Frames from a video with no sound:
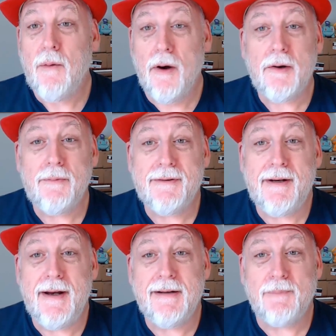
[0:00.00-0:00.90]
welcome to
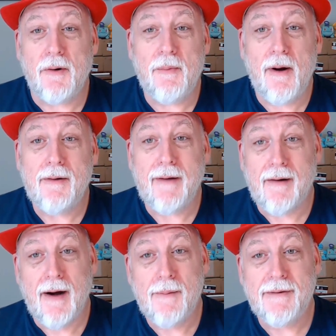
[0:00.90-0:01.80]
TD's Pokemon
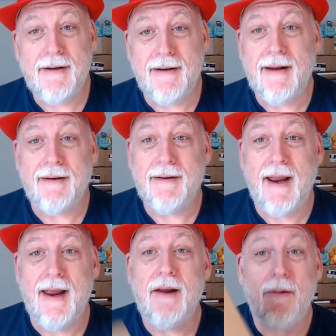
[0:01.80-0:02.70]
Lair. I'm TD and
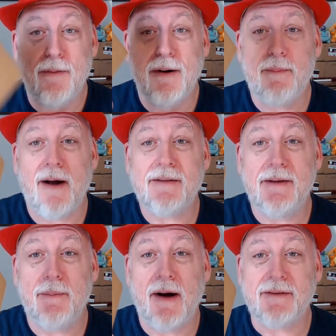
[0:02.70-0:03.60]
today we're
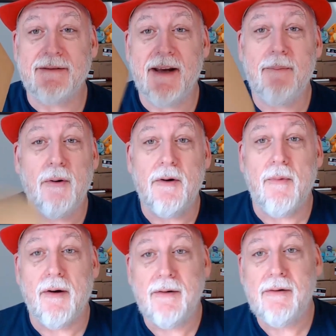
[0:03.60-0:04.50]
unboxing a box of 10
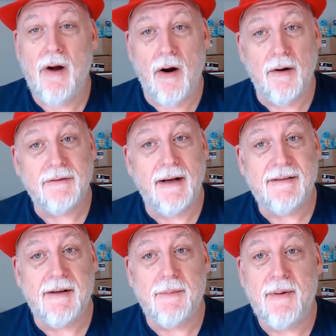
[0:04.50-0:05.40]
Pokemon cards I
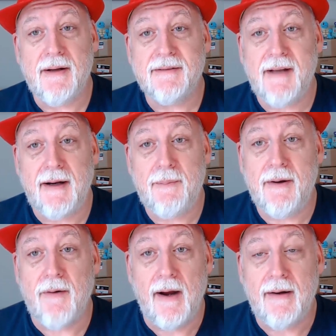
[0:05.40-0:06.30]
sent to PSA to be
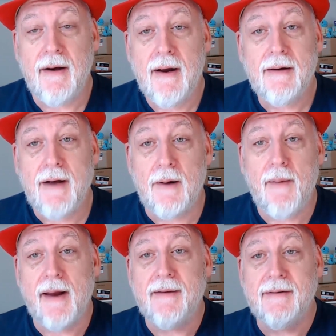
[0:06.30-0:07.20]
graded. Got them
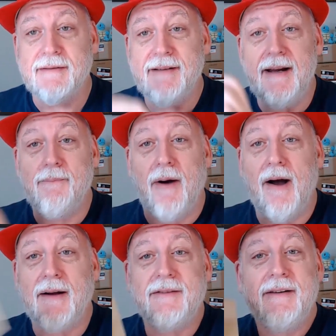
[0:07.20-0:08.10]
back in this neat
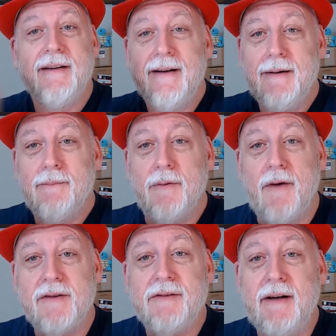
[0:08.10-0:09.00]
box,
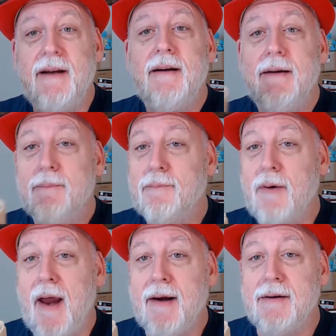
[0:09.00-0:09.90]
professionally
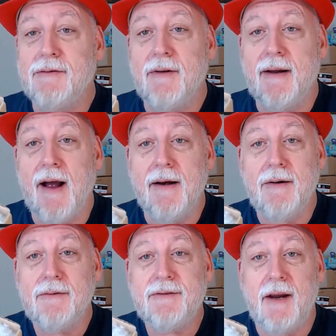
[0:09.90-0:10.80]
packaged, so they got
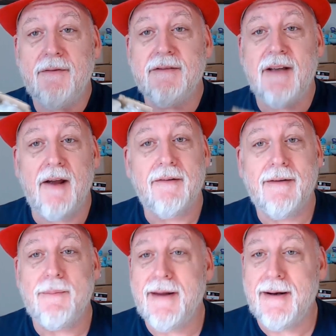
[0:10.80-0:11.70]
here safe and sound.
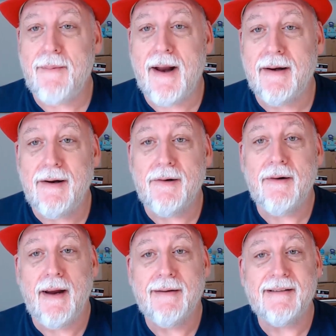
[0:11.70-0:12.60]
Let me get them out of here
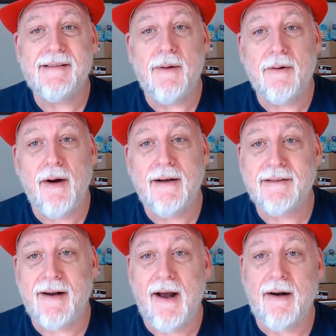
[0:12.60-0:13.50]
and let's see what grades
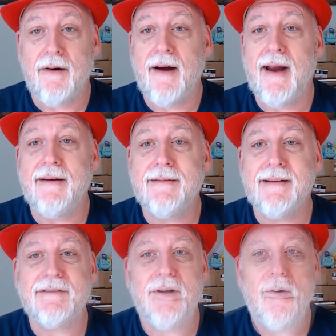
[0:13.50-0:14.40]
they got. Alright,
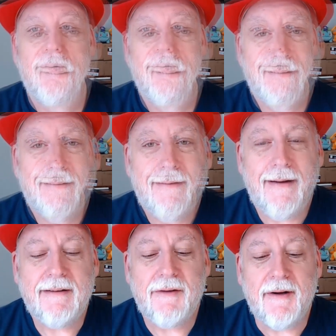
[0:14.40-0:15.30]
let's go.
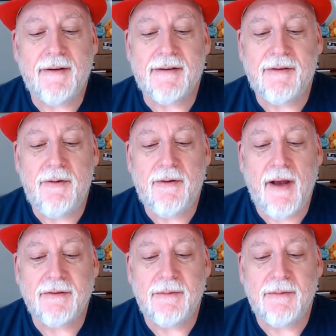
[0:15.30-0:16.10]
Let's look at this 2000